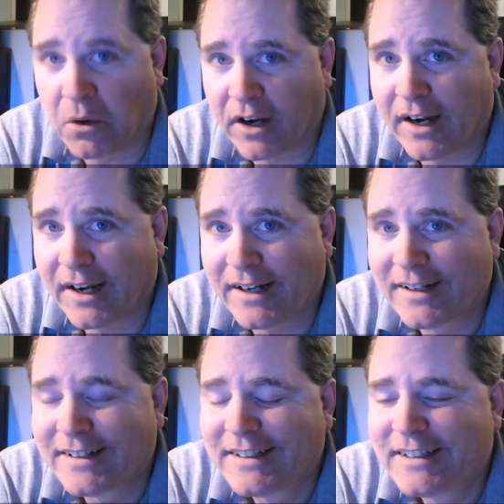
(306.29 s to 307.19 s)
okay,
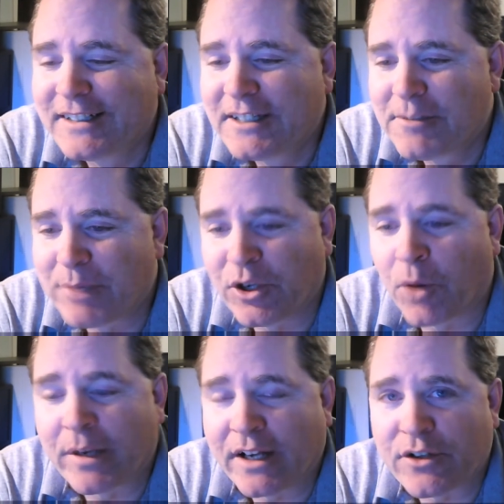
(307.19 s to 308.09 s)
but
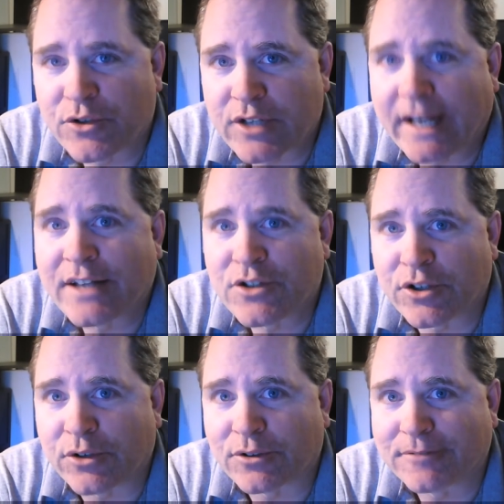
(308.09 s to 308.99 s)
nobody understands
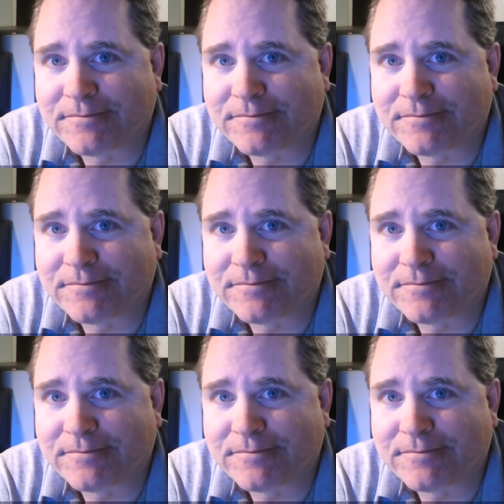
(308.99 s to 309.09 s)
you.